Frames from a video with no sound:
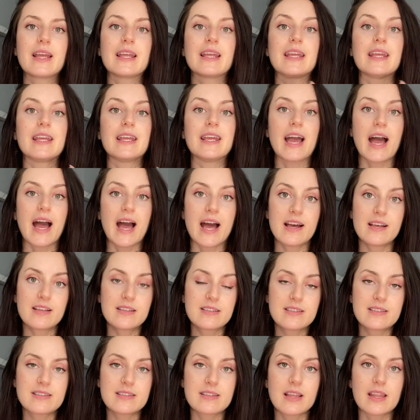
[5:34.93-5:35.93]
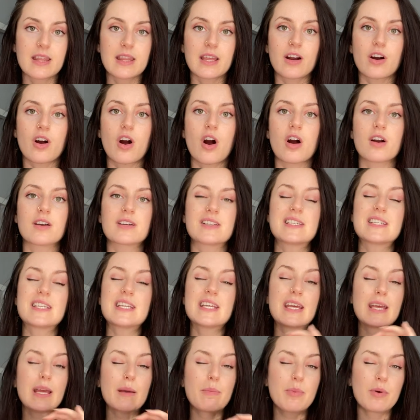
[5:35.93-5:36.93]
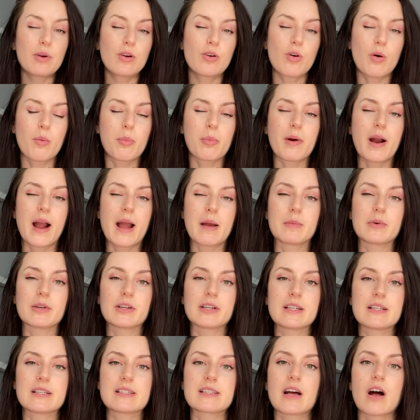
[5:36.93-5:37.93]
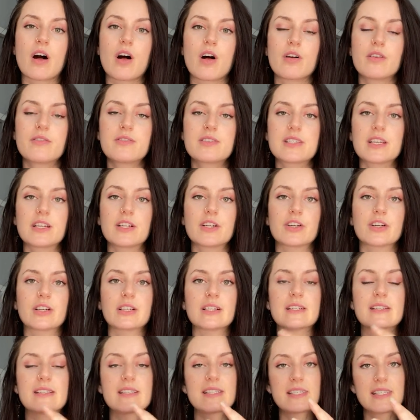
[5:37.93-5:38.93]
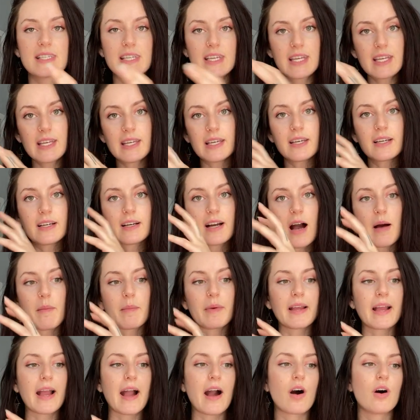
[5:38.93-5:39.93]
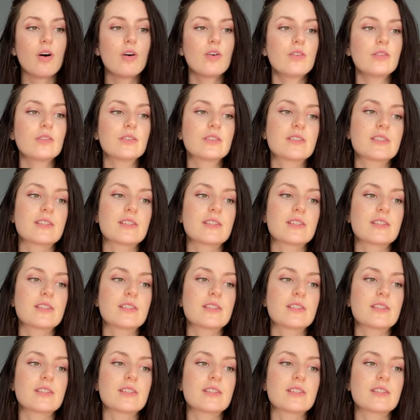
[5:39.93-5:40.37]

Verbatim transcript: Yes, there are typical primary selves that you're going to see coming out,